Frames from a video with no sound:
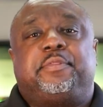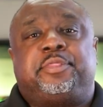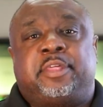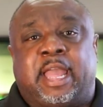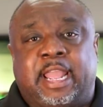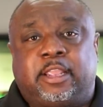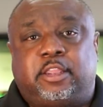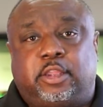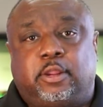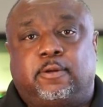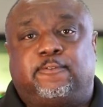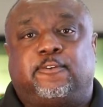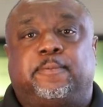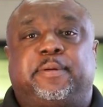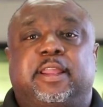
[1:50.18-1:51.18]
Thank
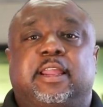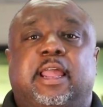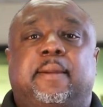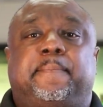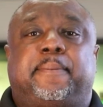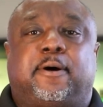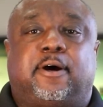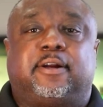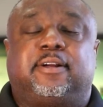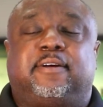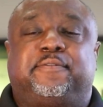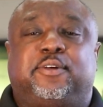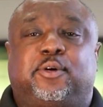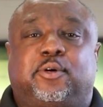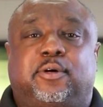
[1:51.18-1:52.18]
you for being a part
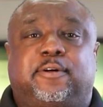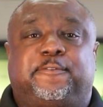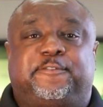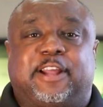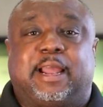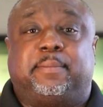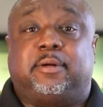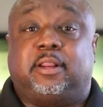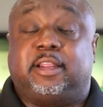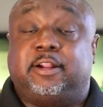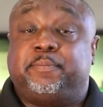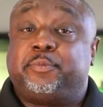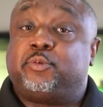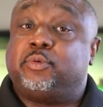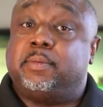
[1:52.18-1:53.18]
of the ORRA family.
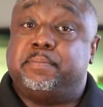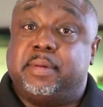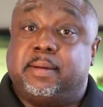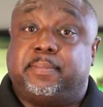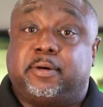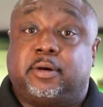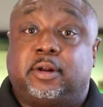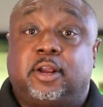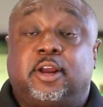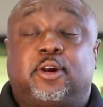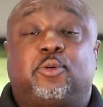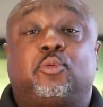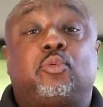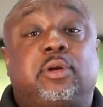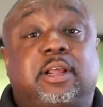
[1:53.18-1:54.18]
Remember,
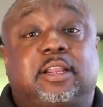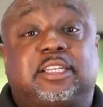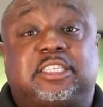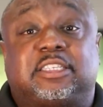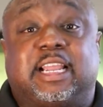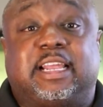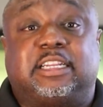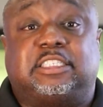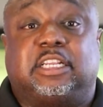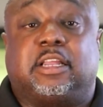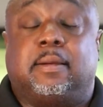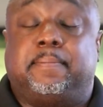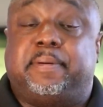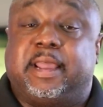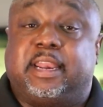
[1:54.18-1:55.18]
real estate is a
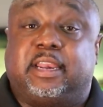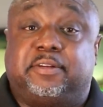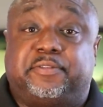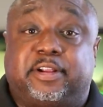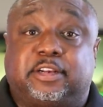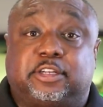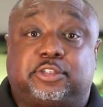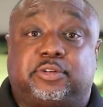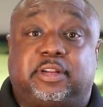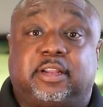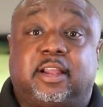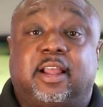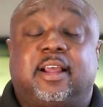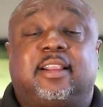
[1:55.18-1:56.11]
competitive industry.